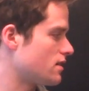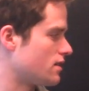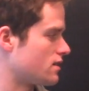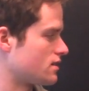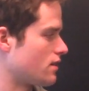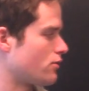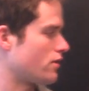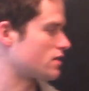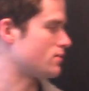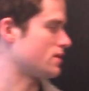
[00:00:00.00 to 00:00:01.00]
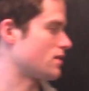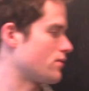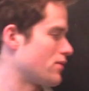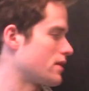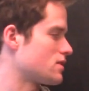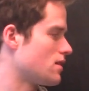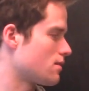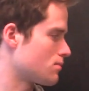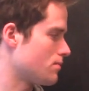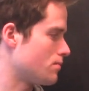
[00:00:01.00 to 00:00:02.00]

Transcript: is f of x minus f of x naught